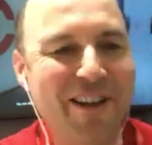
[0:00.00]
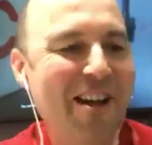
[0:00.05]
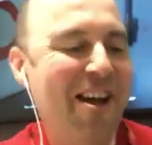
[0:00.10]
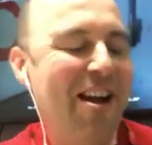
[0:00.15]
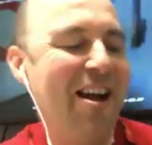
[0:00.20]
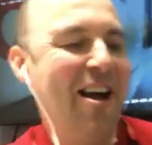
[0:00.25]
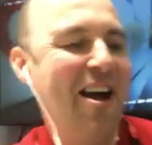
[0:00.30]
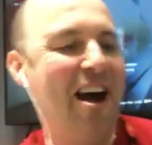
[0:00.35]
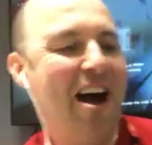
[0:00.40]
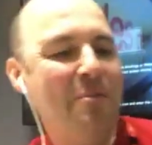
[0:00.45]

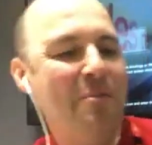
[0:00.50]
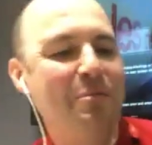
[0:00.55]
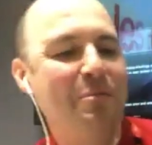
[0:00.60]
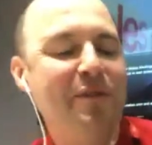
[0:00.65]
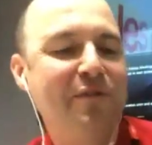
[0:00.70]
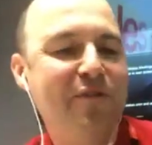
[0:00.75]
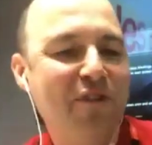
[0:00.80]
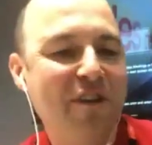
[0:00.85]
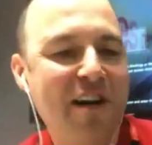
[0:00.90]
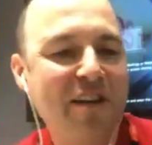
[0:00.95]

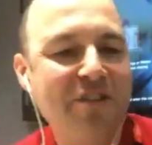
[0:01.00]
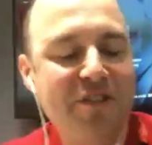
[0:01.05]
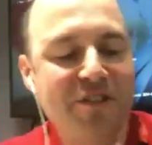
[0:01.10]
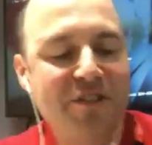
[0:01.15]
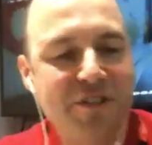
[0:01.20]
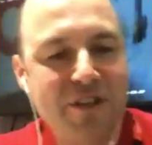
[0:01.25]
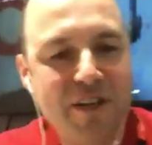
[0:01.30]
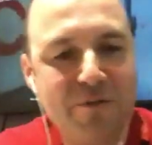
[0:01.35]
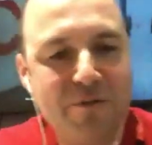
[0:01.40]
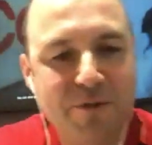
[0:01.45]
But for us,
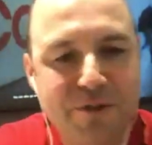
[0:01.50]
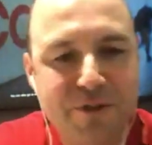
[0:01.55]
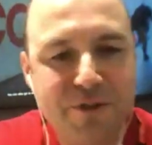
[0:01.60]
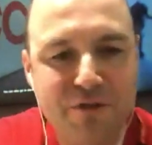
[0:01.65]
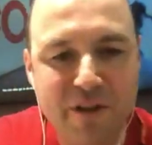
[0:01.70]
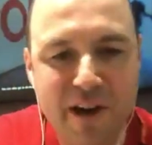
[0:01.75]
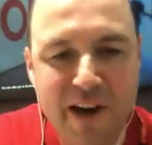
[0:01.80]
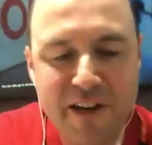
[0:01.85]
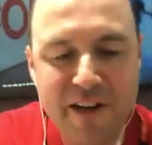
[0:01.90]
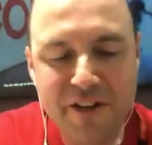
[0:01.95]
it was
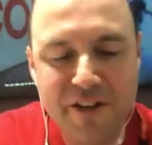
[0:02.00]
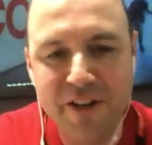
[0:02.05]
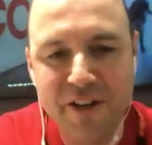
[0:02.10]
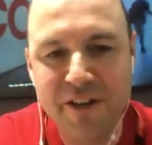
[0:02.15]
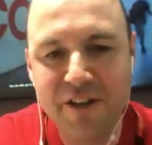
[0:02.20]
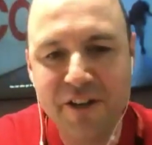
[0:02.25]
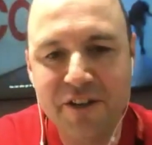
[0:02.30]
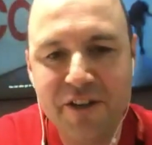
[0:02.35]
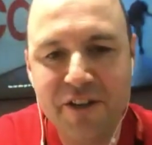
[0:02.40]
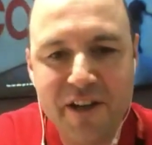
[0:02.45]
great in that
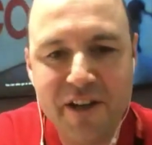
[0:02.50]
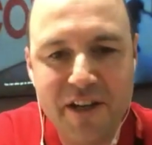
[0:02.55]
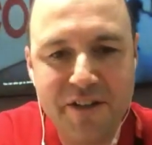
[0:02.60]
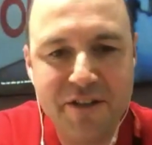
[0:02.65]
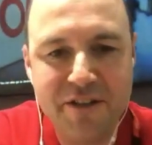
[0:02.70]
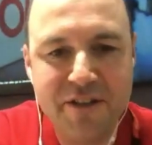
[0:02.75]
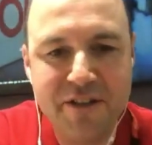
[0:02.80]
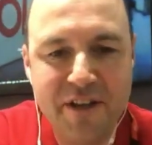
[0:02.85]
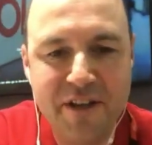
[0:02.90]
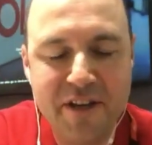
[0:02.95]
it
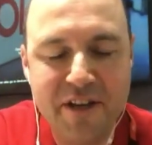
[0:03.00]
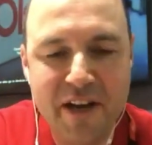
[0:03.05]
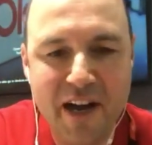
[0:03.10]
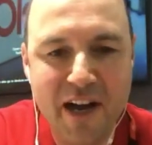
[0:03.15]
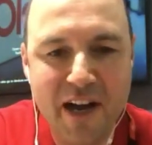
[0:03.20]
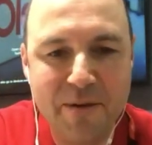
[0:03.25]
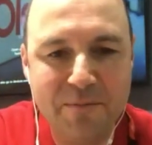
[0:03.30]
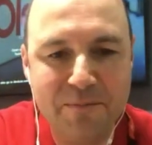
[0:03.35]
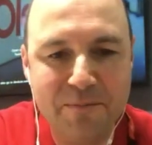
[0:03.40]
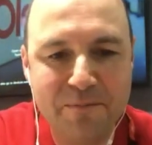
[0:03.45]

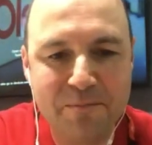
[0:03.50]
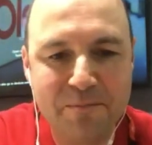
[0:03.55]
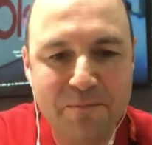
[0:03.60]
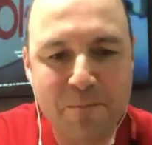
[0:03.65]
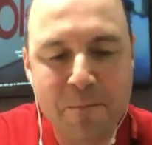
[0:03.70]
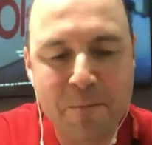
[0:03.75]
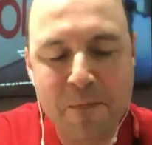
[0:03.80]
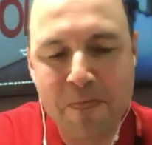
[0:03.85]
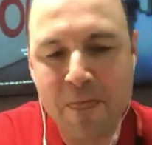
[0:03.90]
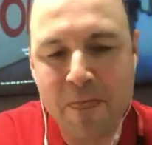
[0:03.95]

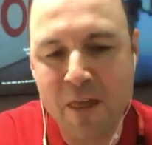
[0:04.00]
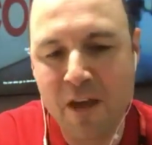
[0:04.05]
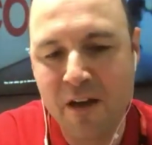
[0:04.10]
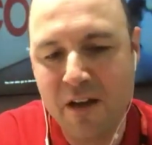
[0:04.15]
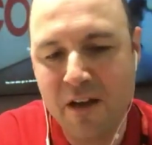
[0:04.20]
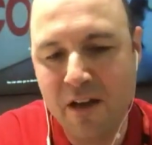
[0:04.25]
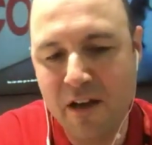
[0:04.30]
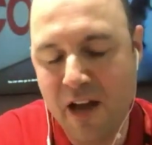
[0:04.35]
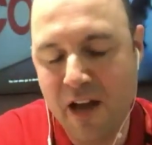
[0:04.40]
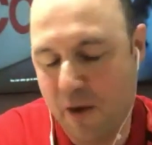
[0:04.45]

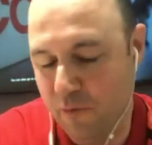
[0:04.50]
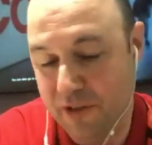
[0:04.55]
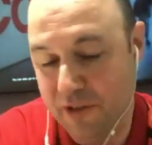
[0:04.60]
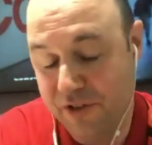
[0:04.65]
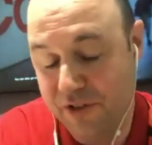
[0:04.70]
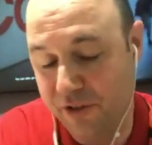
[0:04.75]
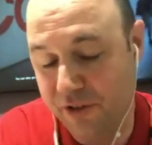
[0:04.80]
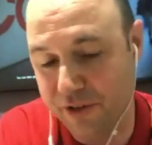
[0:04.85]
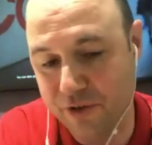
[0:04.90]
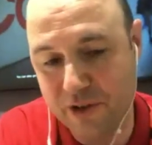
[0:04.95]
and we're
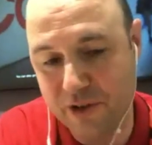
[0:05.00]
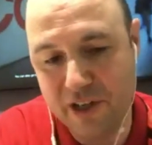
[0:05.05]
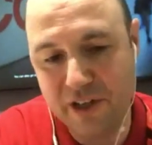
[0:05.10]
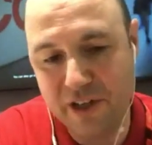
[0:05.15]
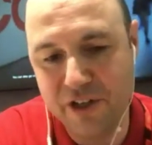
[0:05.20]
still doing it.